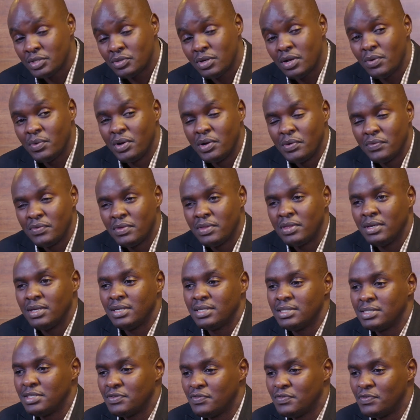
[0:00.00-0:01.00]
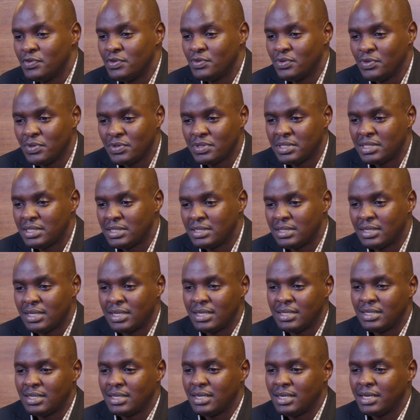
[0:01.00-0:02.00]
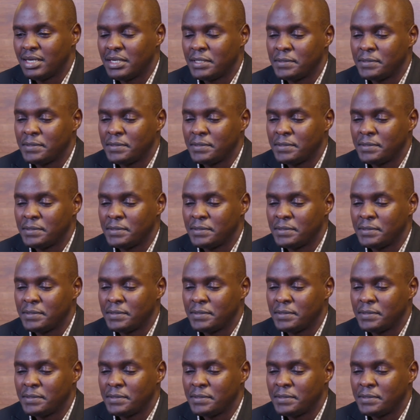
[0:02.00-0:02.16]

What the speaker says: Actually, one of the things, if you notice, that